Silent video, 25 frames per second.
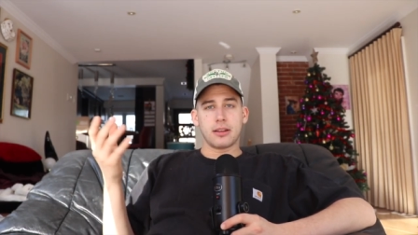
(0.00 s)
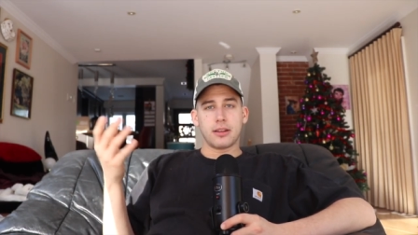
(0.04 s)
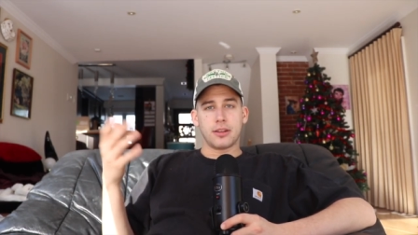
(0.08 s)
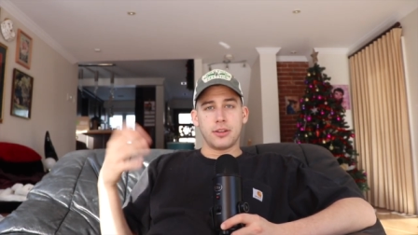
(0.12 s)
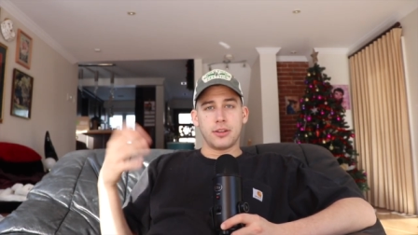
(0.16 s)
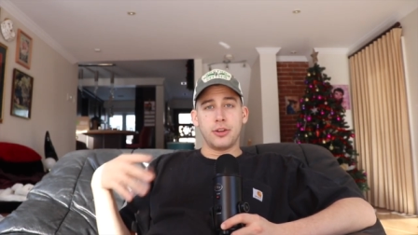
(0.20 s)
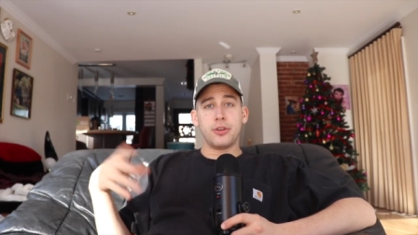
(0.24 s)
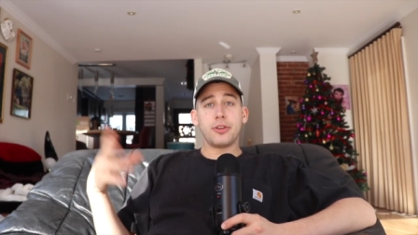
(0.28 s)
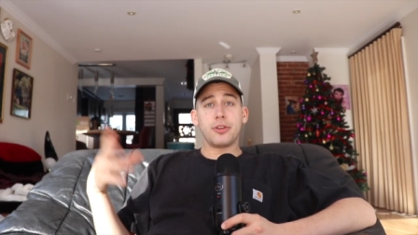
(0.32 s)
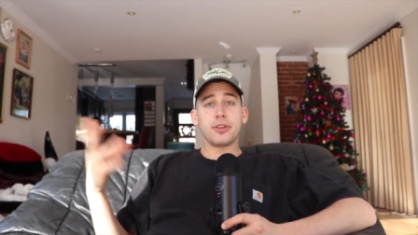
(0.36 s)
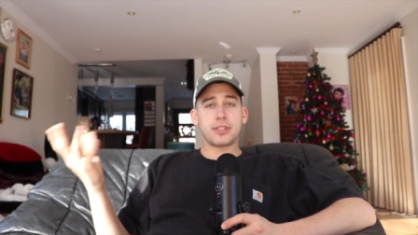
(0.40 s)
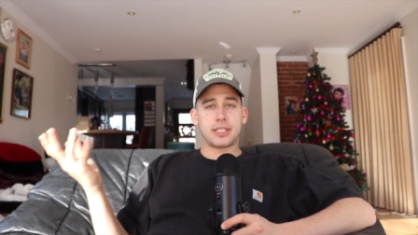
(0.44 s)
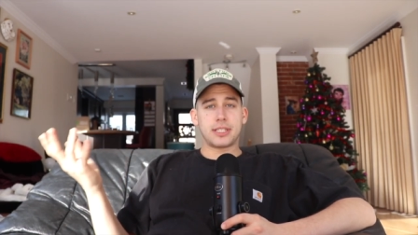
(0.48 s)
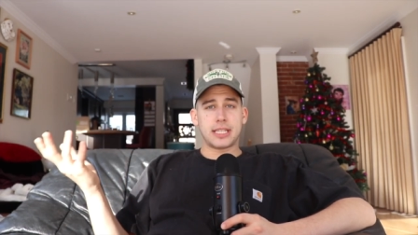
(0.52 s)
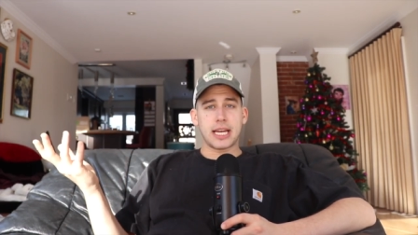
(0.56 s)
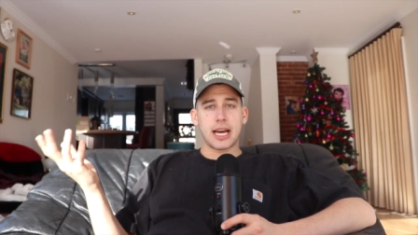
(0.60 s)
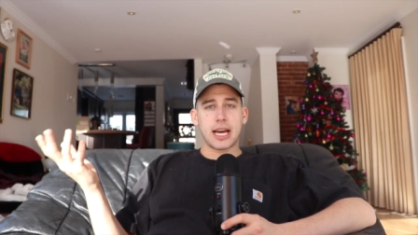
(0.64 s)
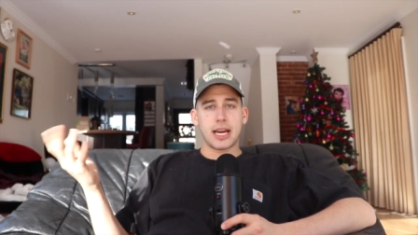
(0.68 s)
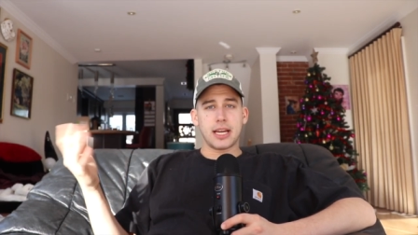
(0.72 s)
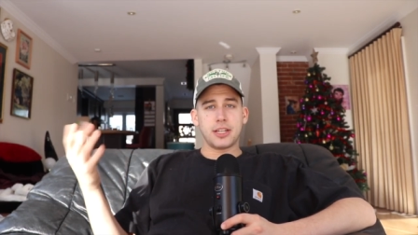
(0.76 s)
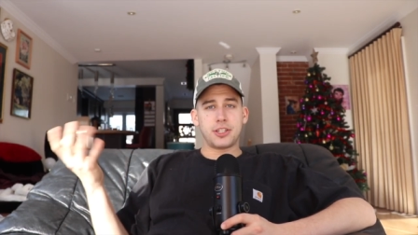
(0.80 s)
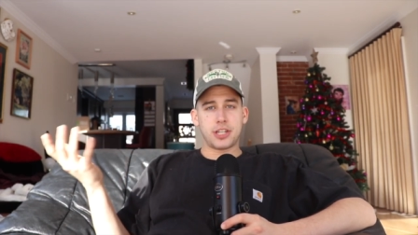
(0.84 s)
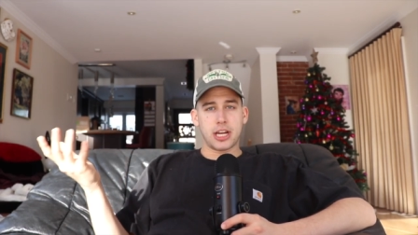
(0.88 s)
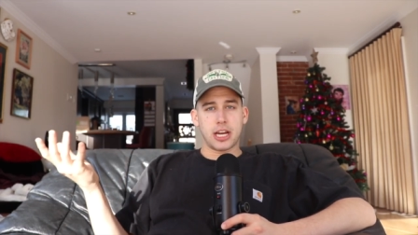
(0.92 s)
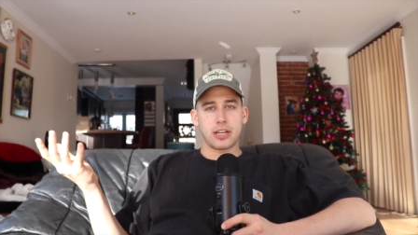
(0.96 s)
New Year's
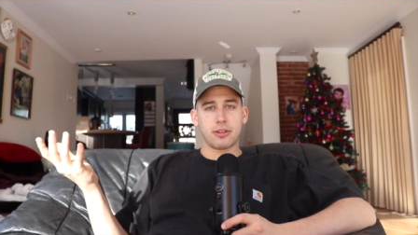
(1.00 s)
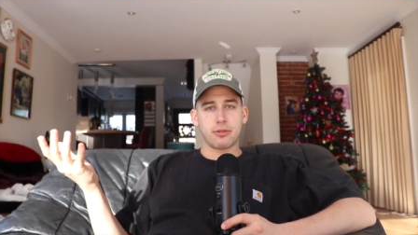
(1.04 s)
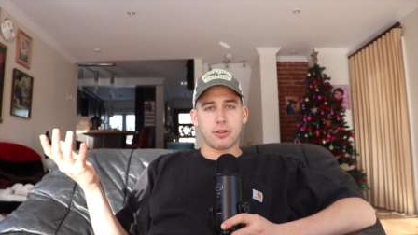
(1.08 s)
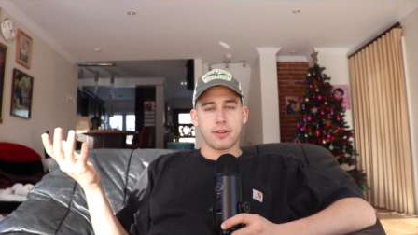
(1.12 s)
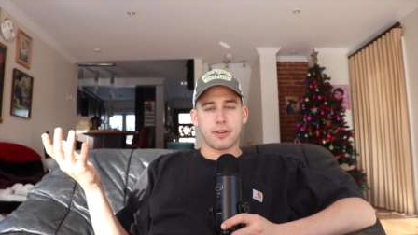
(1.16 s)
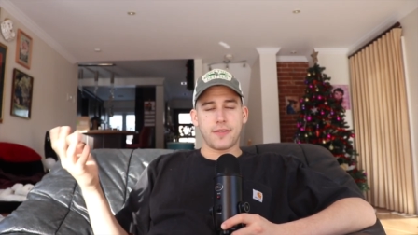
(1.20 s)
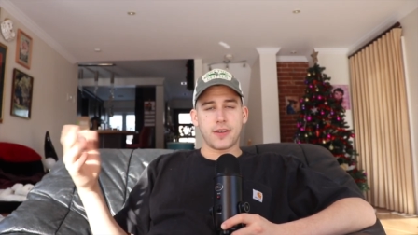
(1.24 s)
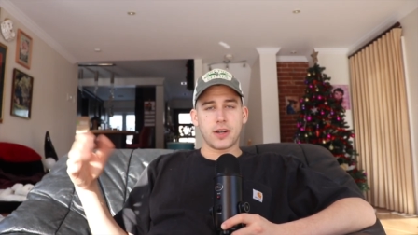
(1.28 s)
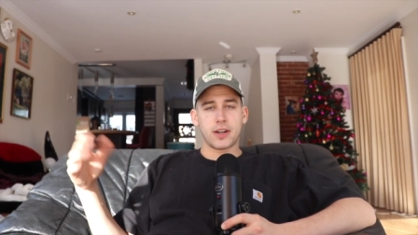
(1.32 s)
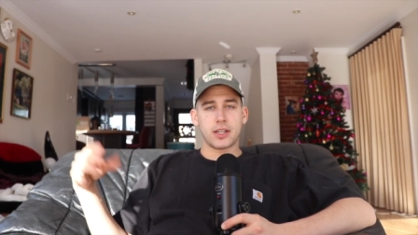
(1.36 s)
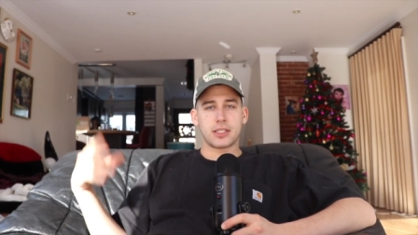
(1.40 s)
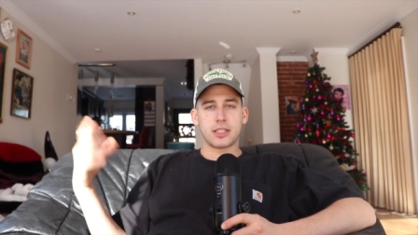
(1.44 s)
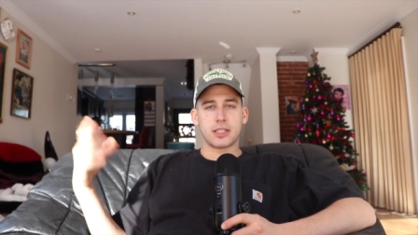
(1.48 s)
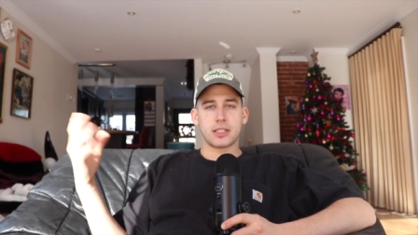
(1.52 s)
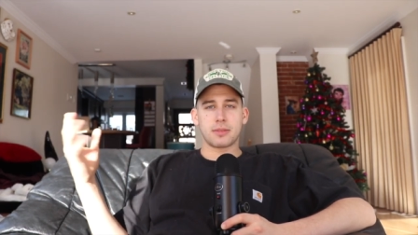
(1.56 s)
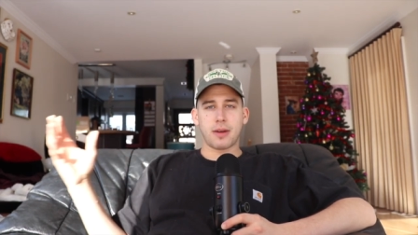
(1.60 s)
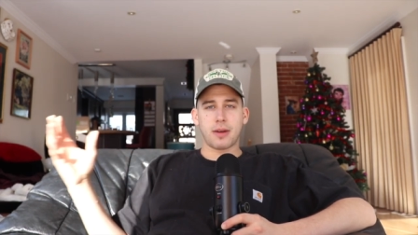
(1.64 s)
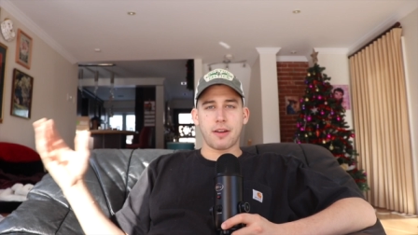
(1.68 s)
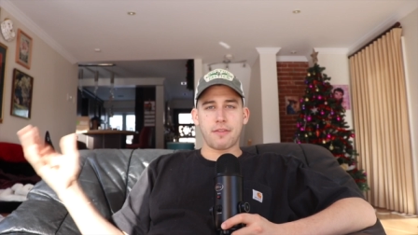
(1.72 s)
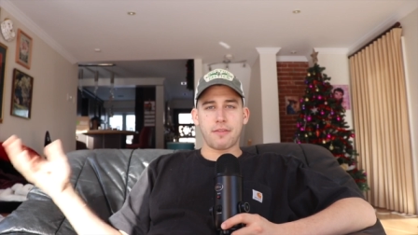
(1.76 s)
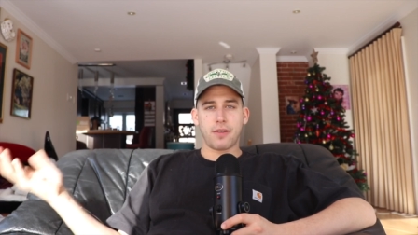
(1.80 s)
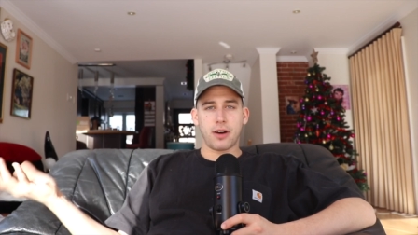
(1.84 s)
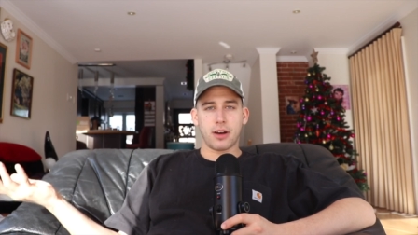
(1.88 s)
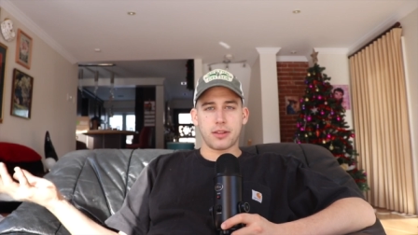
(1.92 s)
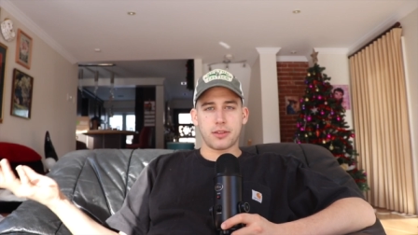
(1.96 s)
Day, January 1st, is my
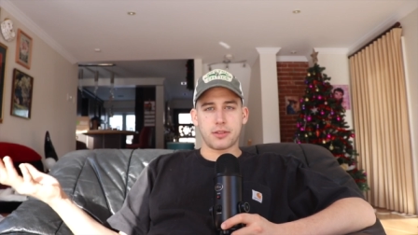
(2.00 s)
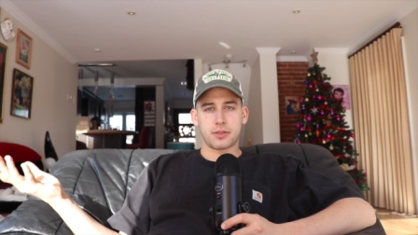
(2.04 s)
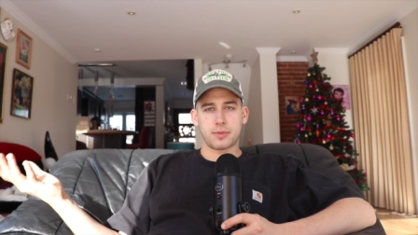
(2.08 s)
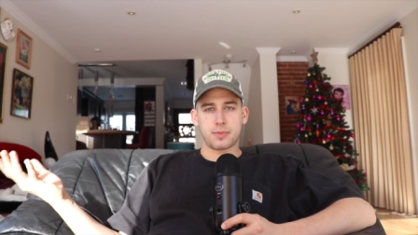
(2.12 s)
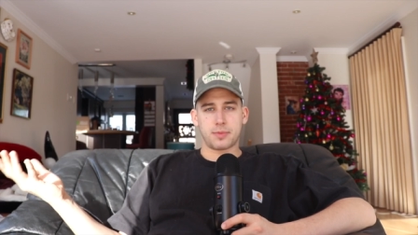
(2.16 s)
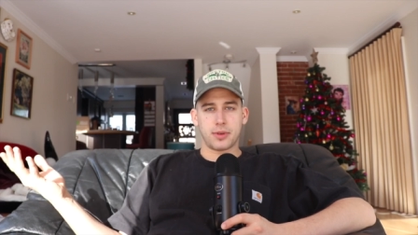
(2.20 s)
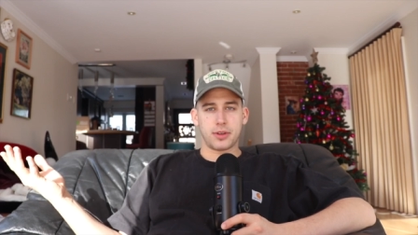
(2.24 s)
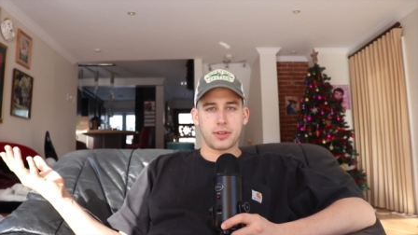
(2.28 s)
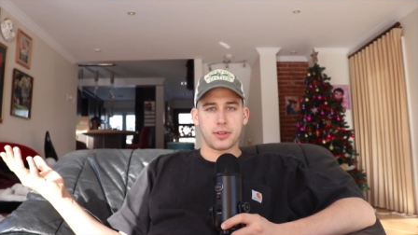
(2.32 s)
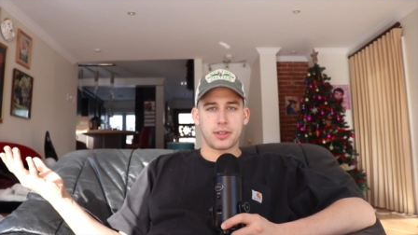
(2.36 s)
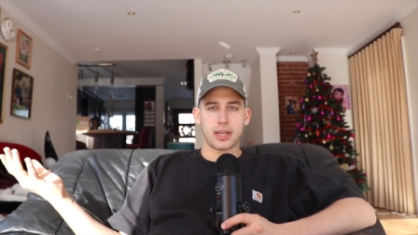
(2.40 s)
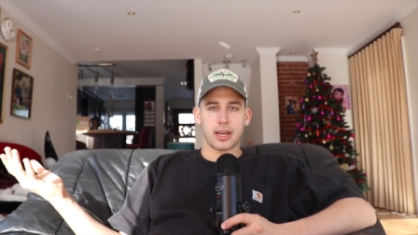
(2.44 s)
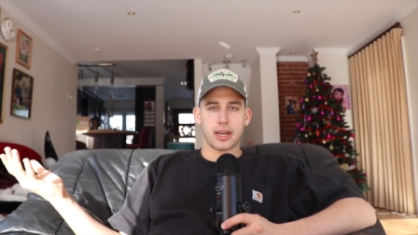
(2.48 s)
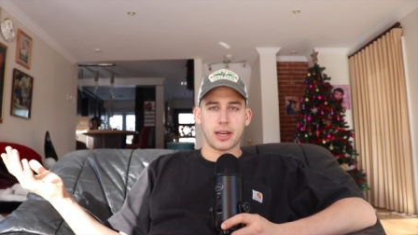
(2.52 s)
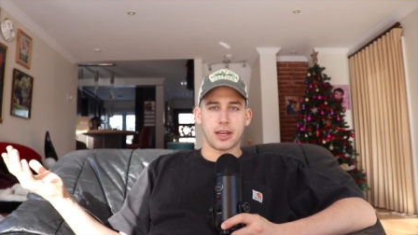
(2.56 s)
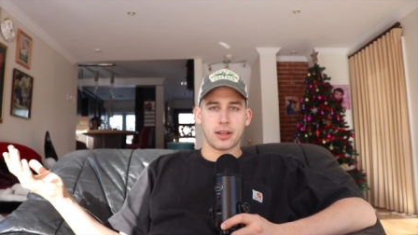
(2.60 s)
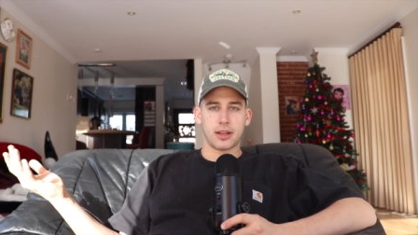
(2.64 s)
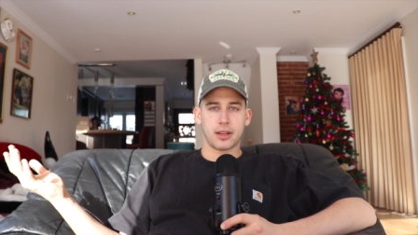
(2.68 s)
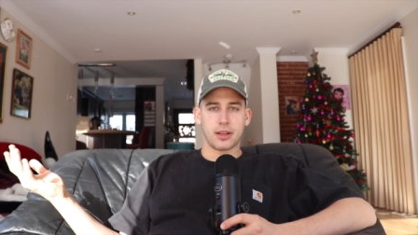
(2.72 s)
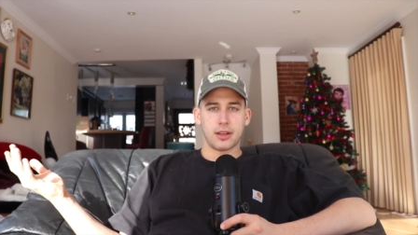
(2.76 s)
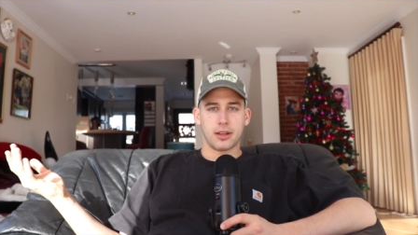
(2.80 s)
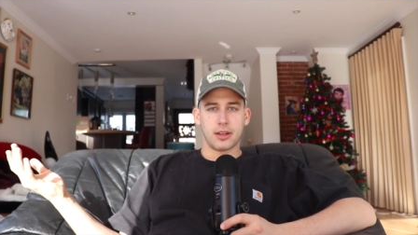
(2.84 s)
father's birthday.